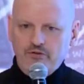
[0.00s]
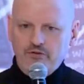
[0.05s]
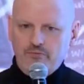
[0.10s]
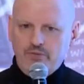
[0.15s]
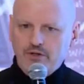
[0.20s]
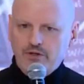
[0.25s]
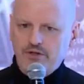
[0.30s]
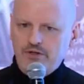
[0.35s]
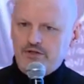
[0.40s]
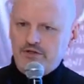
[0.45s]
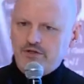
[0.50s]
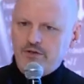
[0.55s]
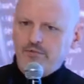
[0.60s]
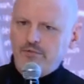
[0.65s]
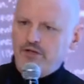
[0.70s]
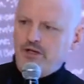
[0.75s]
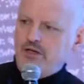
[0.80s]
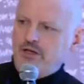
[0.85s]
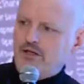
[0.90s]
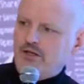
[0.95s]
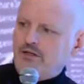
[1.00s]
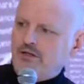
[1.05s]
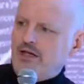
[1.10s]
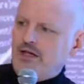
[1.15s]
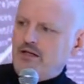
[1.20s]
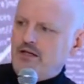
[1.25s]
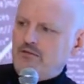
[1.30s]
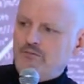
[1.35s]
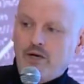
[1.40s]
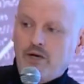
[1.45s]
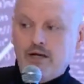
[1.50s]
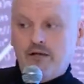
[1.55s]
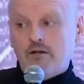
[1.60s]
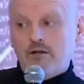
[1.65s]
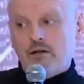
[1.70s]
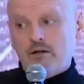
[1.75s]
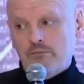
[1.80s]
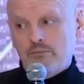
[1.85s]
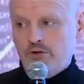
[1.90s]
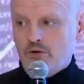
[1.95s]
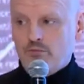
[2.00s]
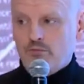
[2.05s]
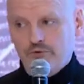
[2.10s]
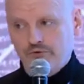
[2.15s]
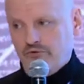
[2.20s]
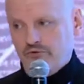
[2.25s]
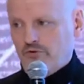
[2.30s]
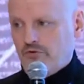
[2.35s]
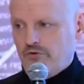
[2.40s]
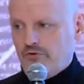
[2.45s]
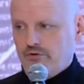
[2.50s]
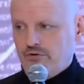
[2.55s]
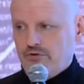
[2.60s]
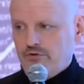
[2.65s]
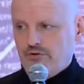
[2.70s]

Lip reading: you're building something that it might not be open source,